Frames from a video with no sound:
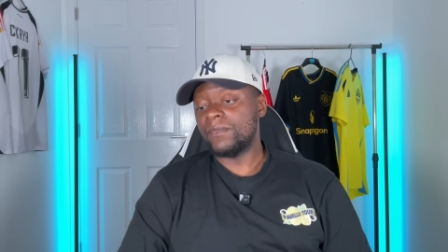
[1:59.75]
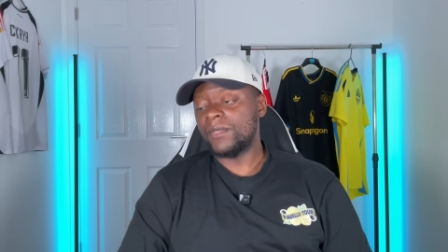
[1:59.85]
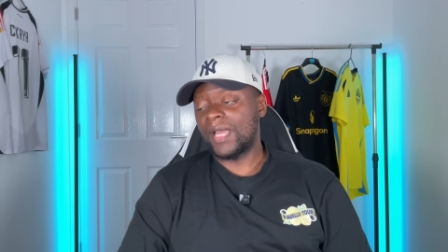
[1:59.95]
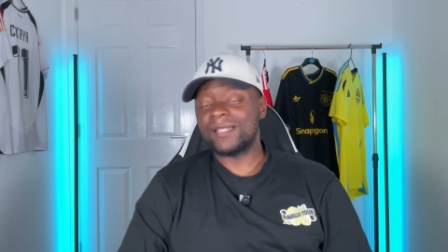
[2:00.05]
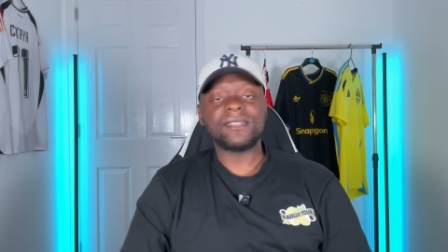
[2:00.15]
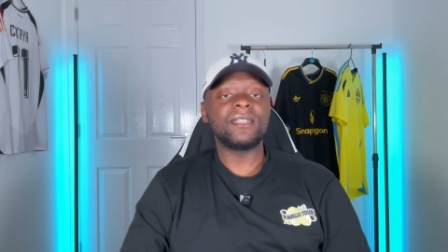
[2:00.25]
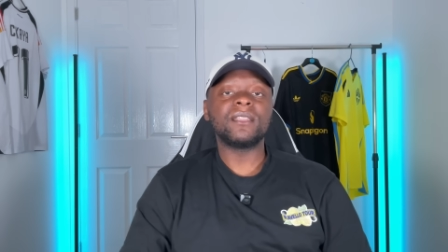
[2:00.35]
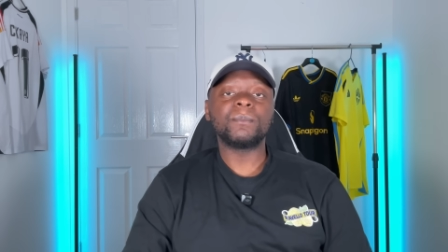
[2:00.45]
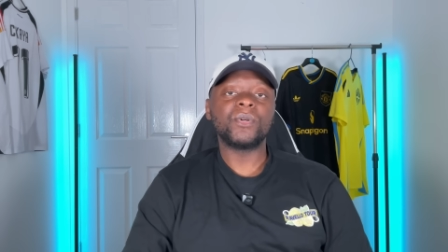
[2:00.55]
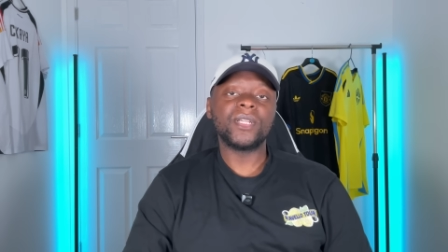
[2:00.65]
and seeing
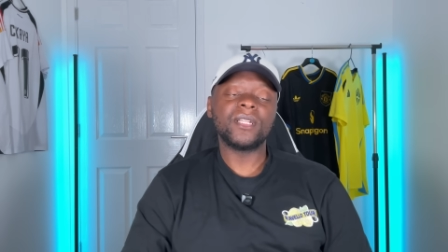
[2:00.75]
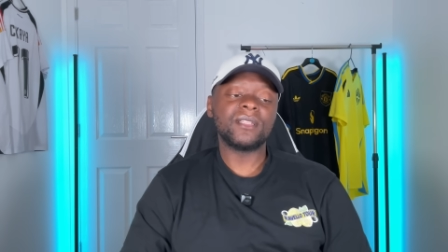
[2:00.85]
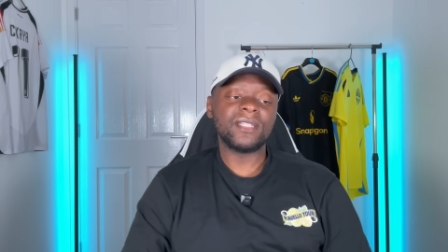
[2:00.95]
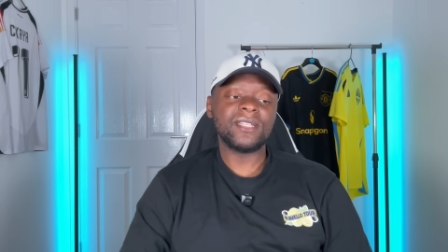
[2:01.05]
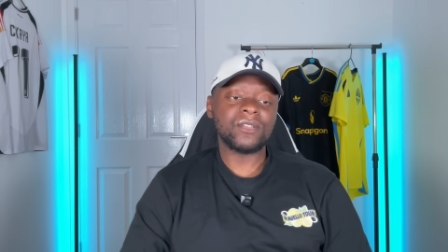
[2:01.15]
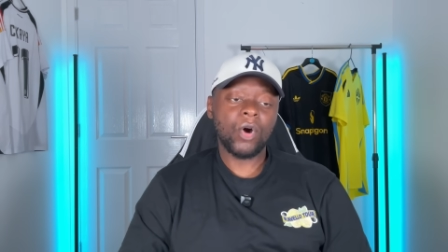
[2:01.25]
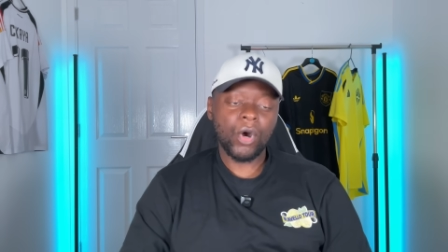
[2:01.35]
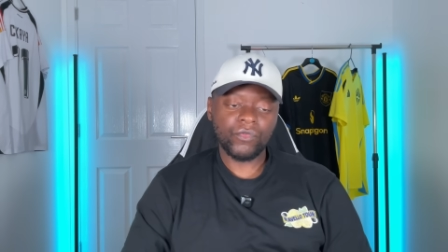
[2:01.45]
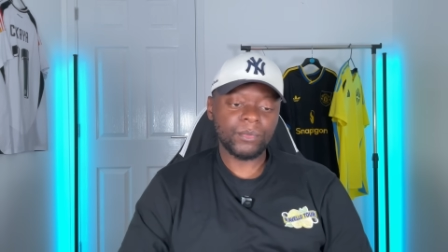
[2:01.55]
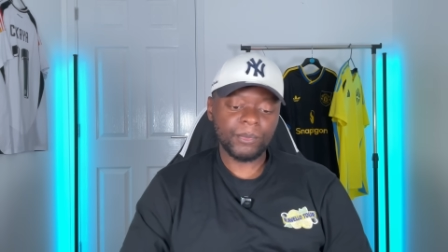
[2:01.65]
them putting in these
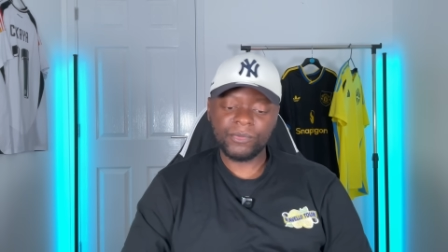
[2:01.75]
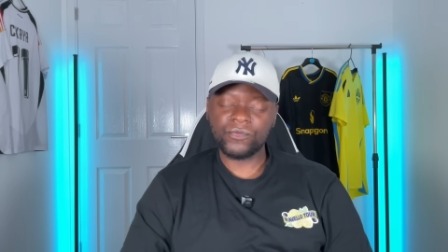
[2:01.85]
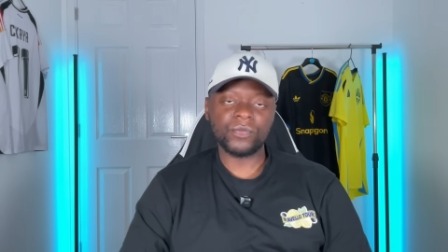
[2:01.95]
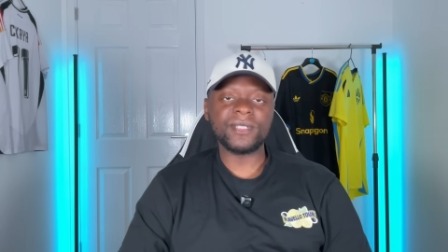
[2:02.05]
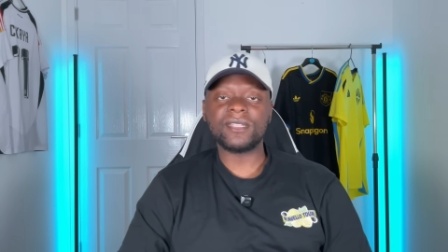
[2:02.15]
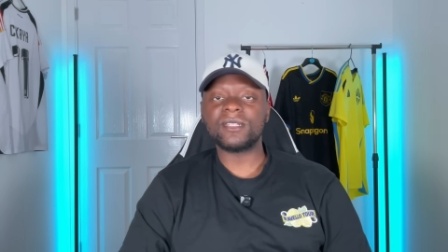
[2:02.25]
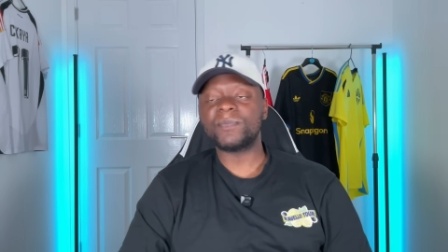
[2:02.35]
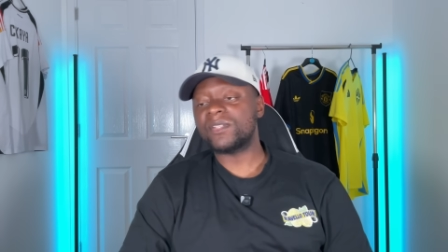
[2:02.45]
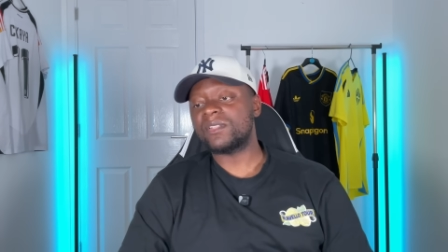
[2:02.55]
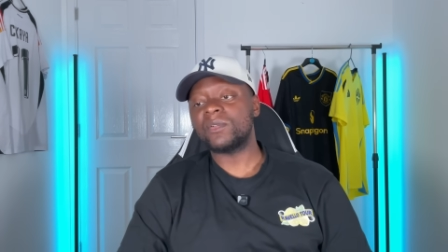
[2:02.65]
horrible performances, but
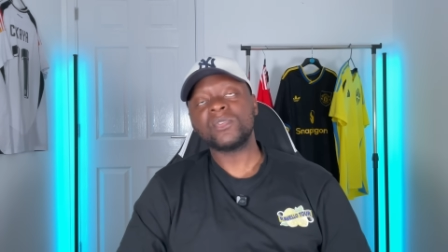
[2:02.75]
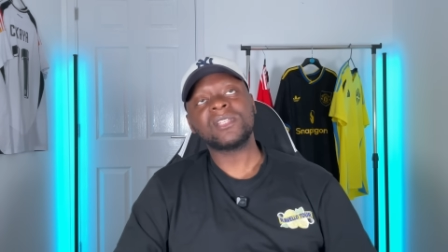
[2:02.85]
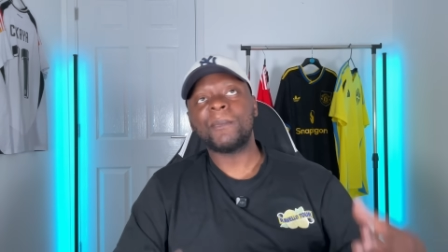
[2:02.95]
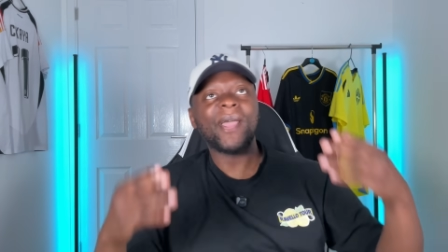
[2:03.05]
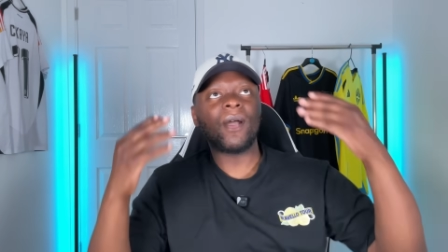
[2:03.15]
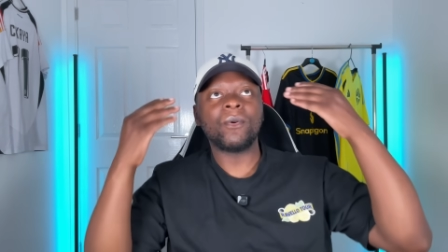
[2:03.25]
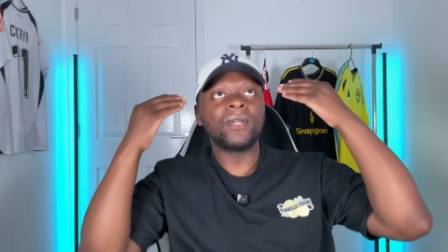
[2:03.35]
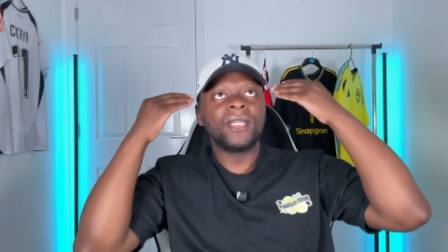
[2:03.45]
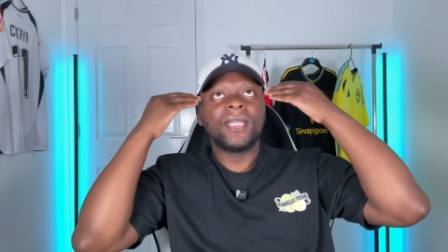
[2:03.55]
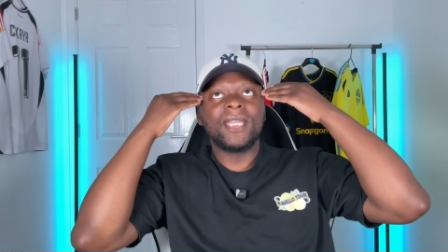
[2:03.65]
still somehow
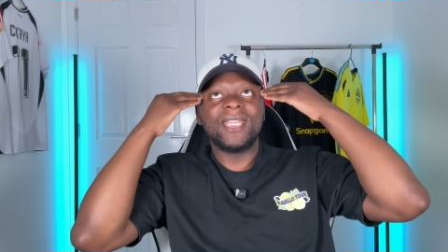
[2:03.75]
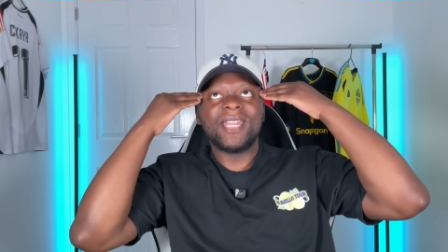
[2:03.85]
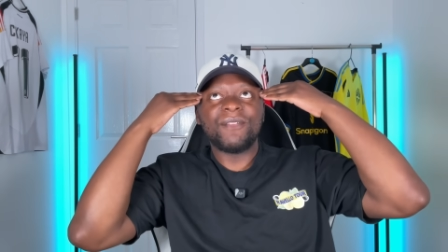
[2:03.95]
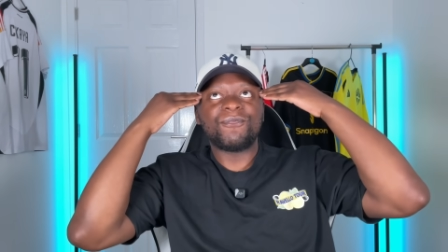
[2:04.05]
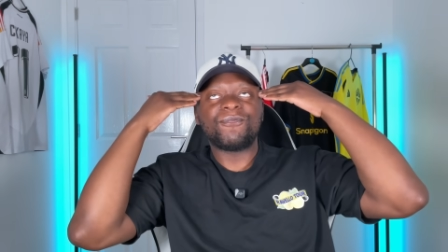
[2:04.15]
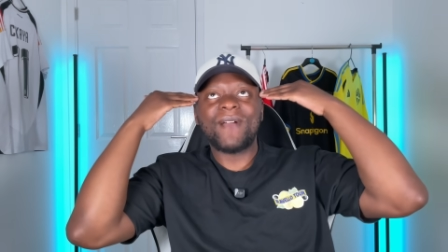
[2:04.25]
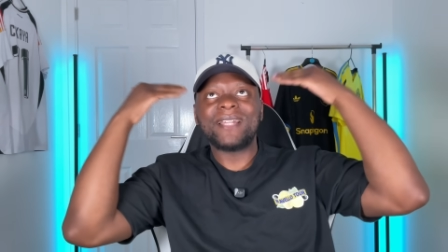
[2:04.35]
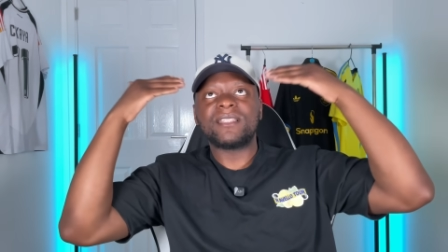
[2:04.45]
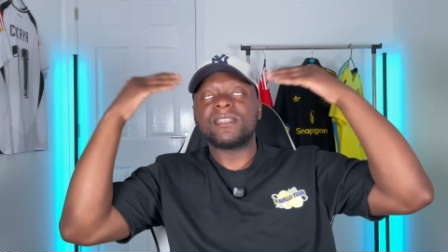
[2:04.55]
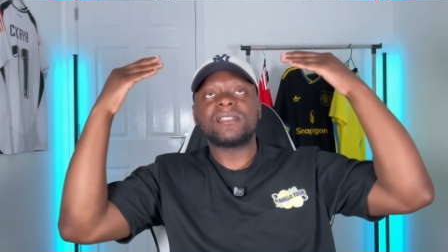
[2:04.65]
in a
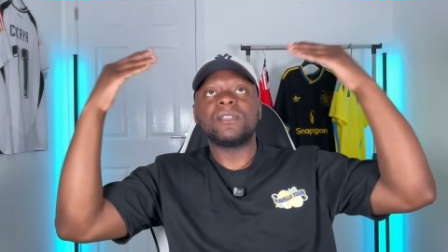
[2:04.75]
fantasy